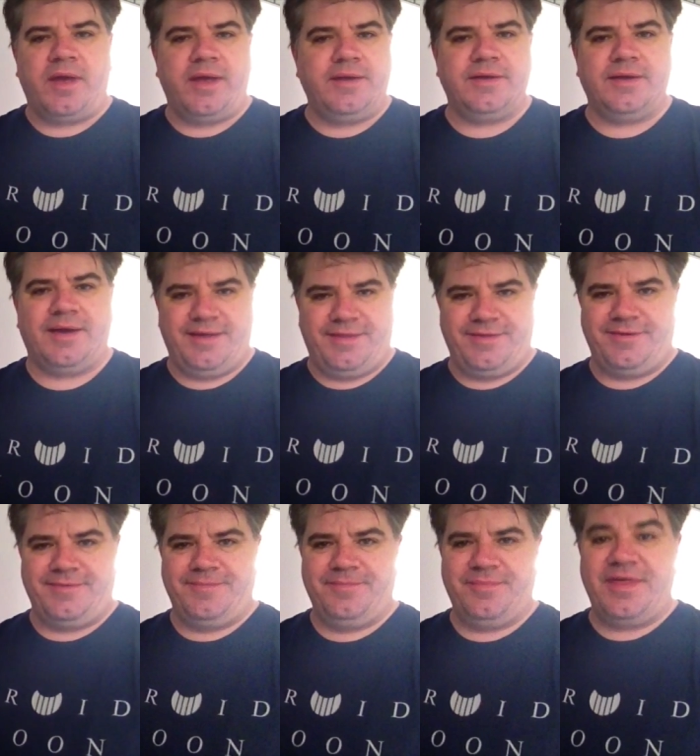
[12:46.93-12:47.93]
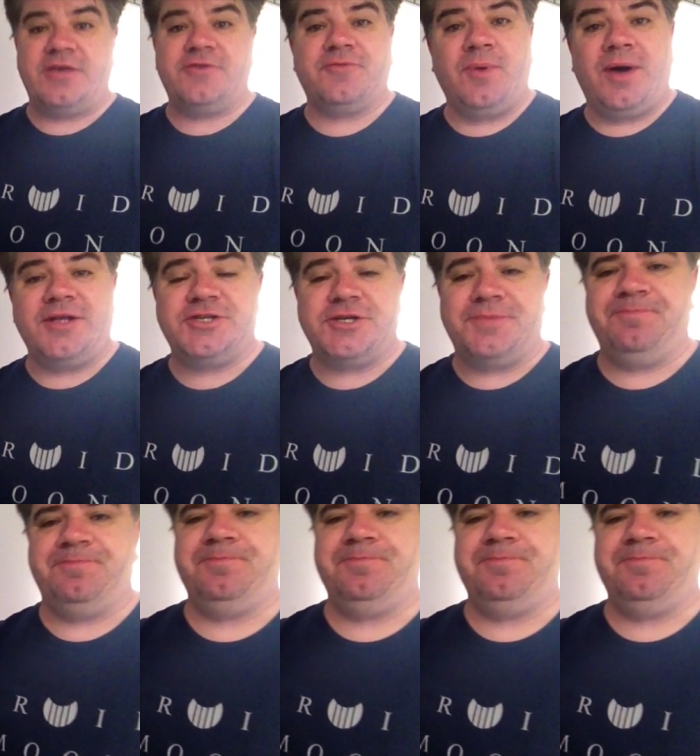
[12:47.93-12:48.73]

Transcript: right either. Thanks for watching.